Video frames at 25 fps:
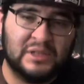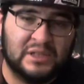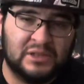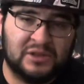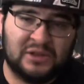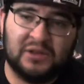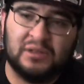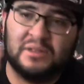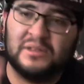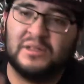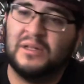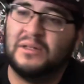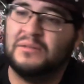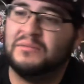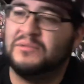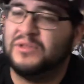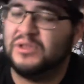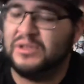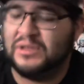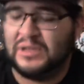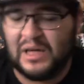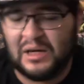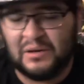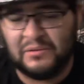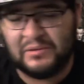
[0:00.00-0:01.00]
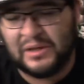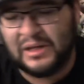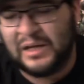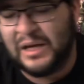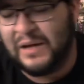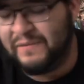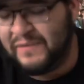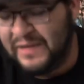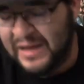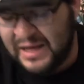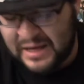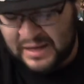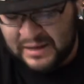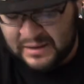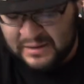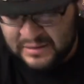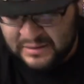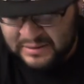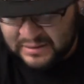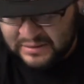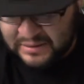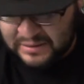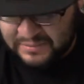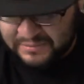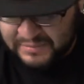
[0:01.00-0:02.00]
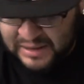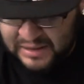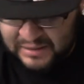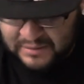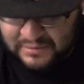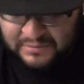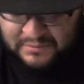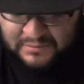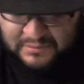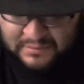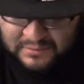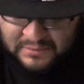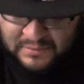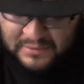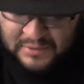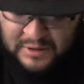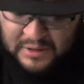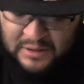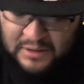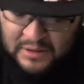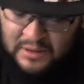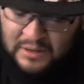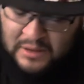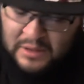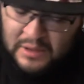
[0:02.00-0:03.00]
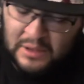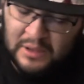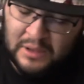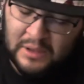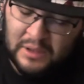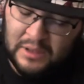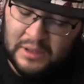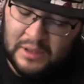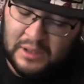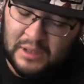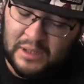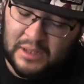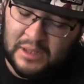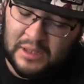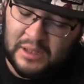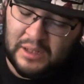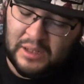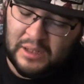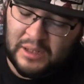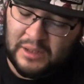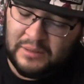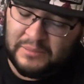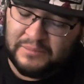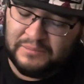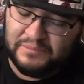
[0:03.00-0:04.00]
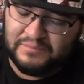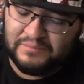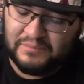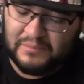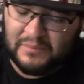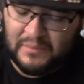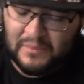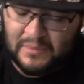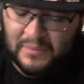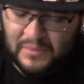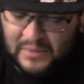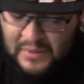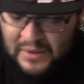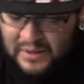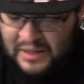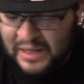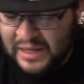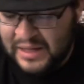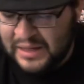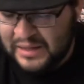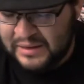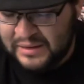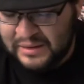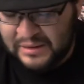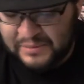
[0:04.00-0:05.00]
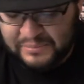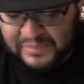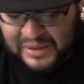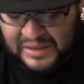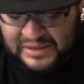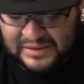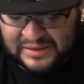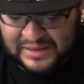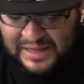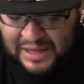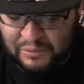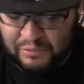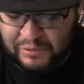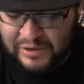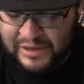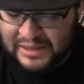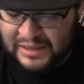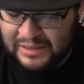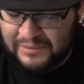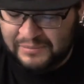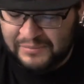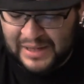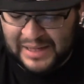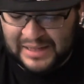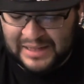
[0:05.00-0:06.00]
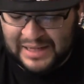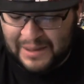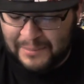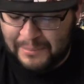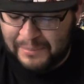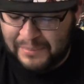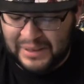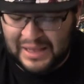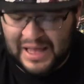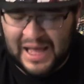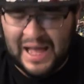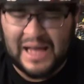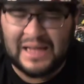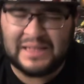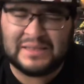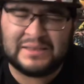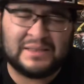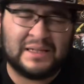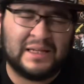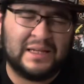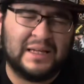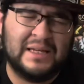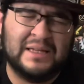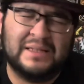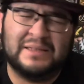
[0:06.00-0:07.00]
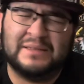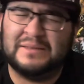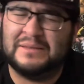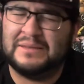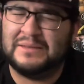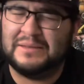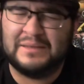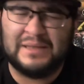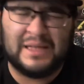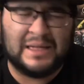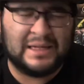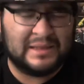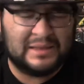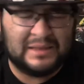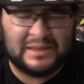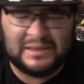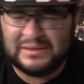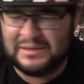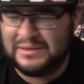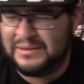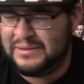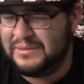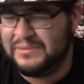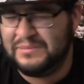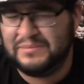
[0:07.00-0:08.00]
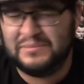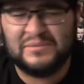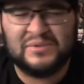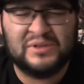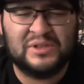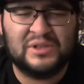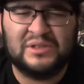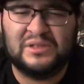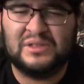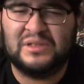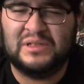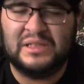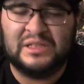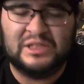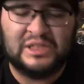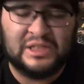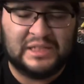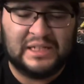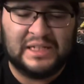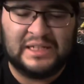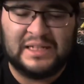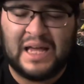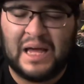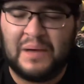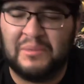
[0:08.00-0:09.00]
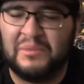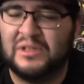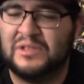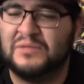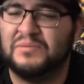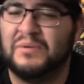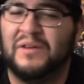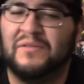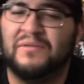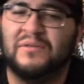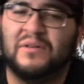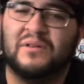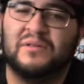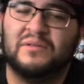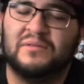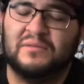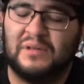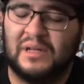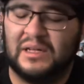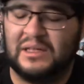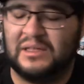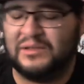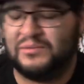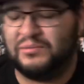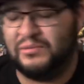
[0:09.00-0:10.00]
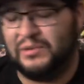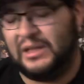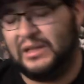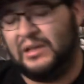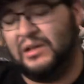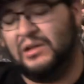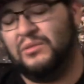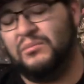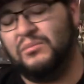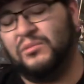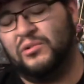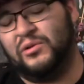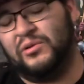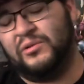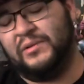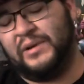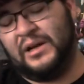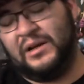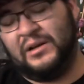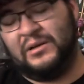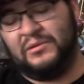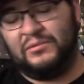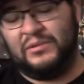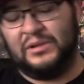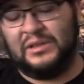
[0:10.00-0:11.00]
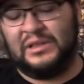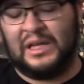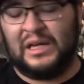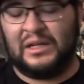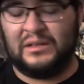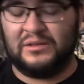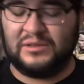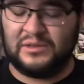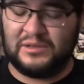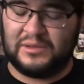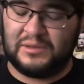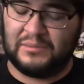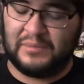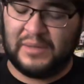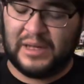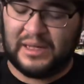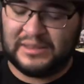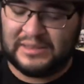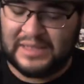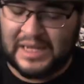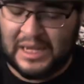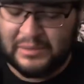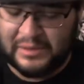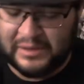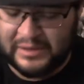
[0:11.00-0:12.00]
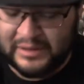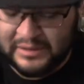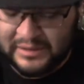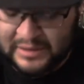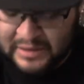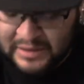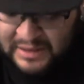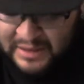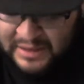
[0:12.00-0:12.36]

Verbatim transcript: he should have done. Shit, I would have that. Come on. Um, yeah, he basically got weakened by that blast. I guess like this, she she did damage. My fault. I just read a little more over here. Went down to some of my tablet,